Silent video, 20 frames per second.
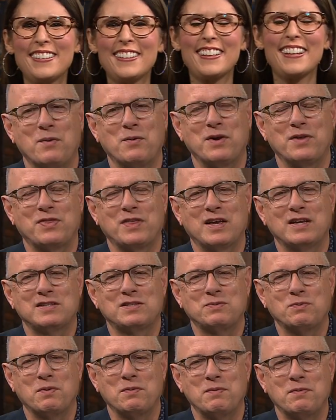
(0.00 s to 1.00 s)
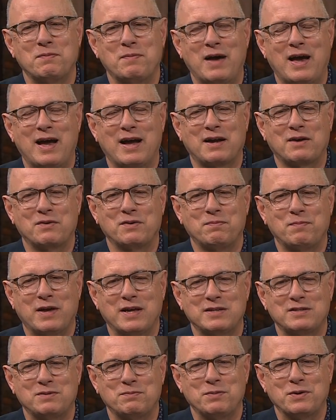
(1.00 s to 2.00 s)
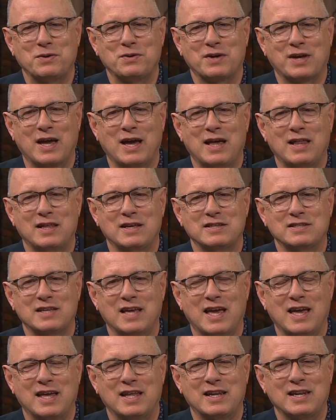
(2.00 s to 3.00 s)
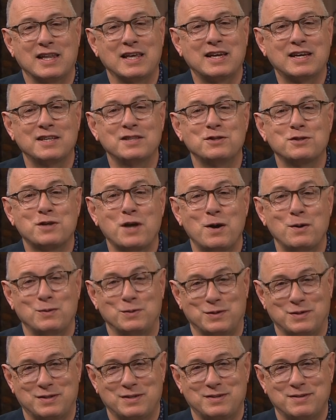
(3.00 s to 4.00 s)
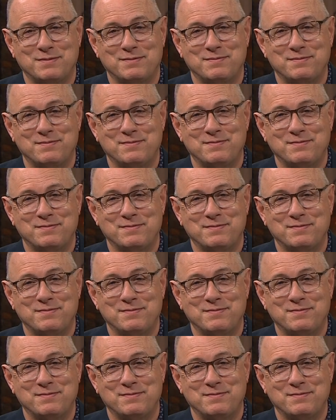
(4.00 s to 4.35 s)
stay with us. We'll be back with Pastor Bill Galus and Lincoln's Ghost.